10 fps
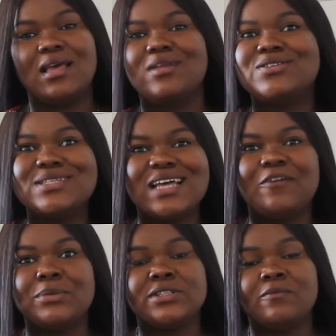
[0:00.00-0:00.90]
Just have
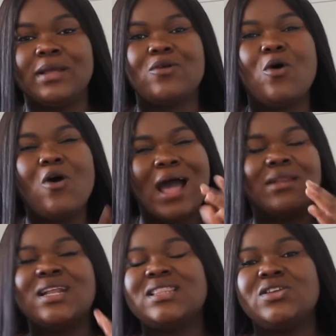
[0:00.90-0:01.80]
peace of mind.
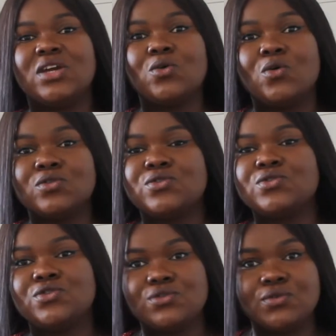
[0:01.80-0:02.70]
Another thing you can also
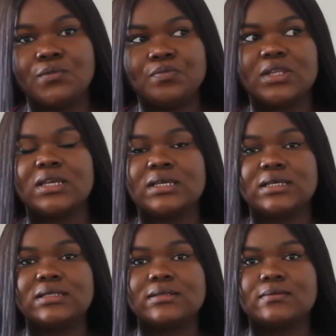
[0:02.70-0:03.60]
do
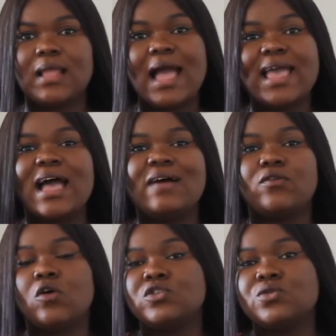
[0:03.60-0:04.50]
is, I have
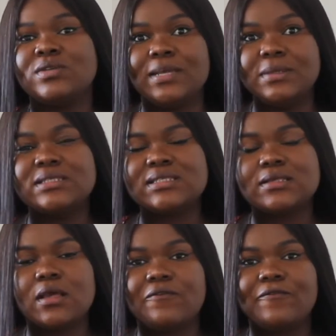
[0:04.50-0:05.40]
auto debits
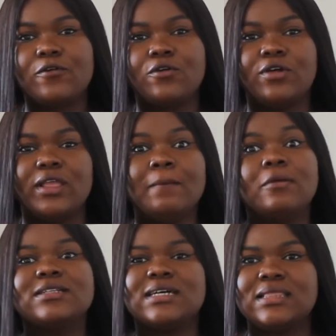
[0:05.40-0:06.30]
for
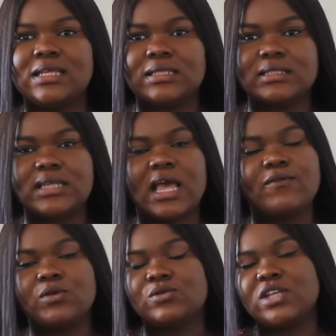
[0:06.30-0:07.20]
important things. I have
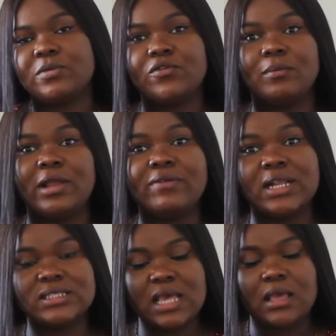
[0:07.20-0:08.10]
auto debit for my
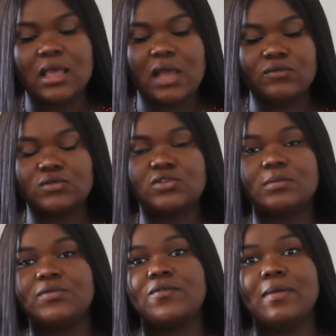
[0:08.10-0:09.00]
rent, I have auto
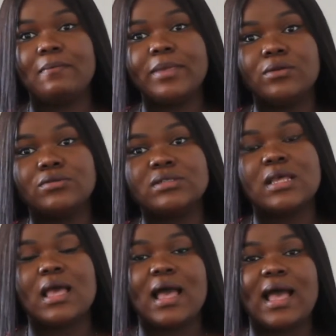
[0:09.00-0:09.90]
debit for my bills.
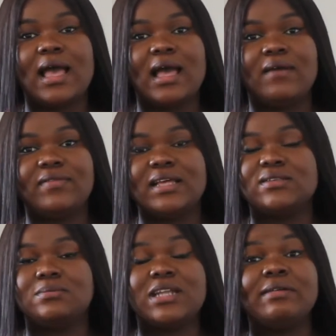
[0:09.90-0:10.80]
That's
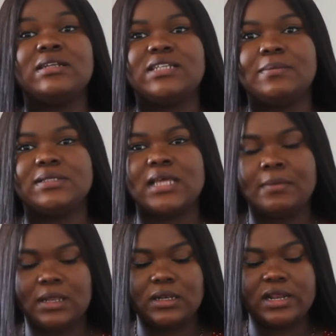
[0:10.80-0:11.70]
direct debit.
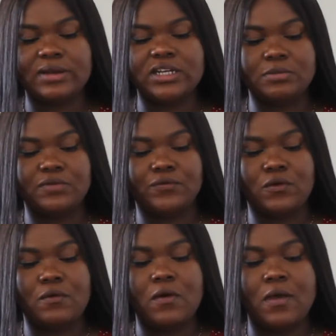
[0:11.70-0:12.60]
Direct debit
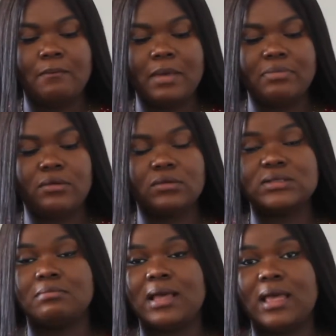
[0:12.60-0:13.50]
for my bills,
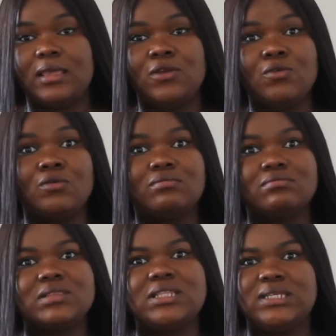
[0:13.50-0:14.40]
my
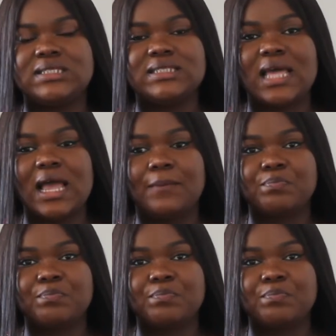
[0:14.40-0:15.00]
things that